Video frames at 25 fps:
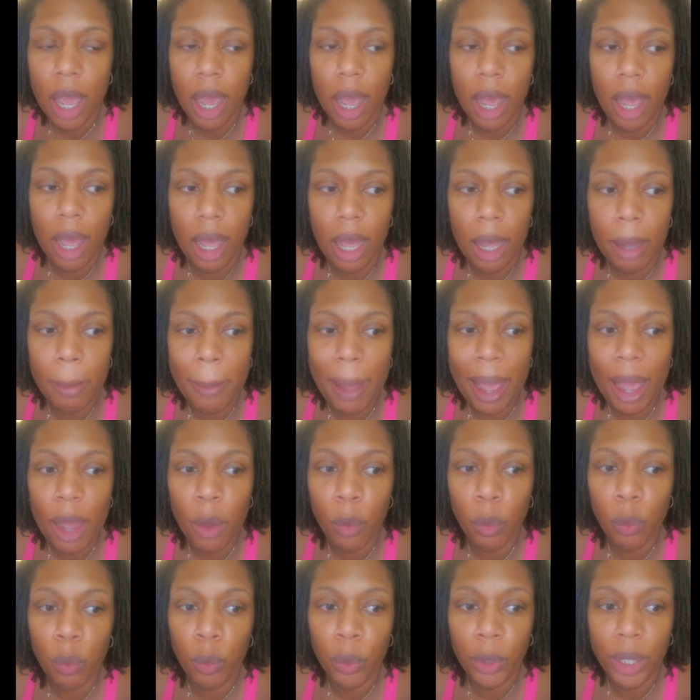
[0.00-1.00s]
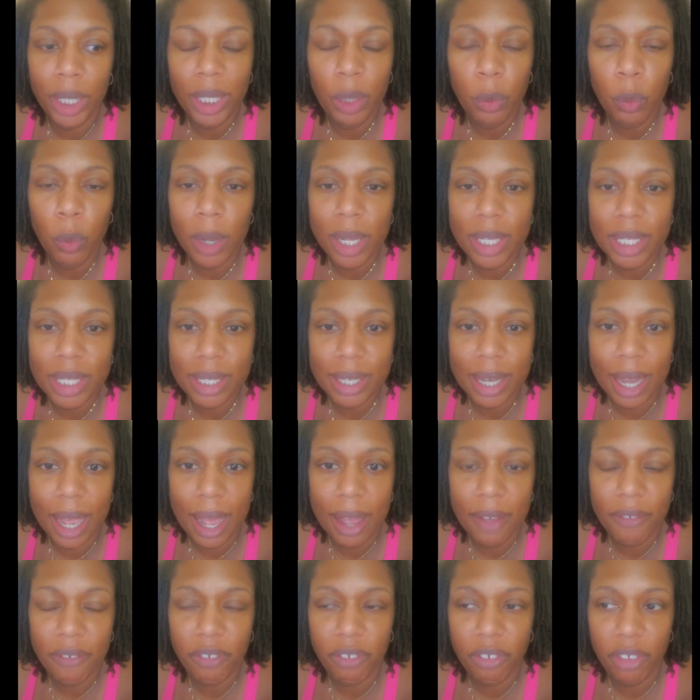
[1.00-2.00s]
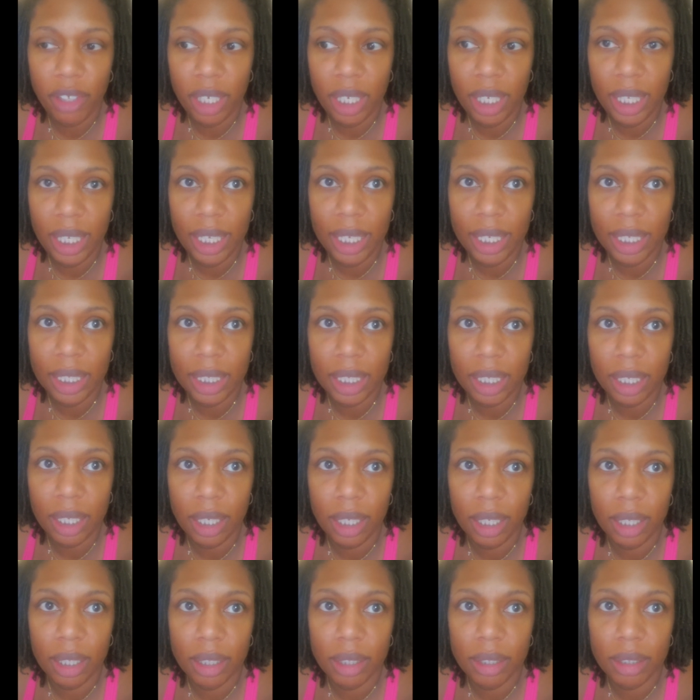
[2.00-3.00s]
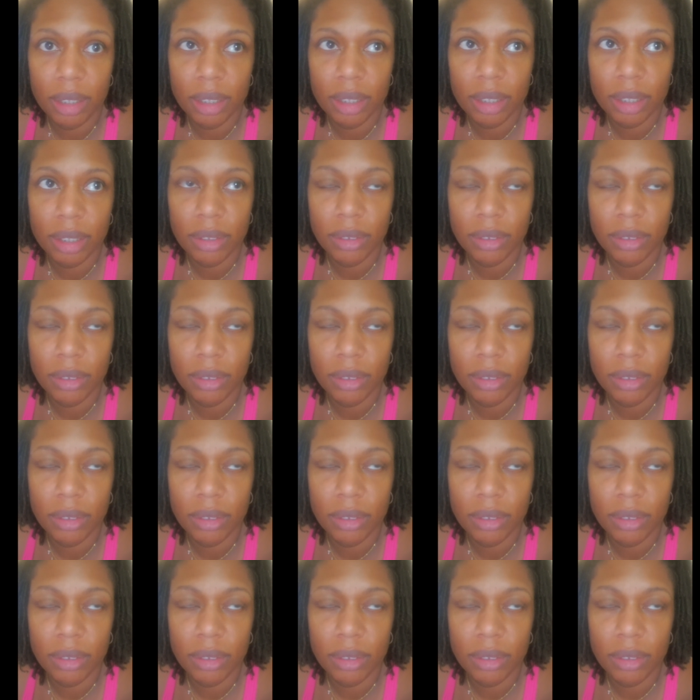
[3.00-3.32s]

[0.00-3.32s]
I really was not feeling the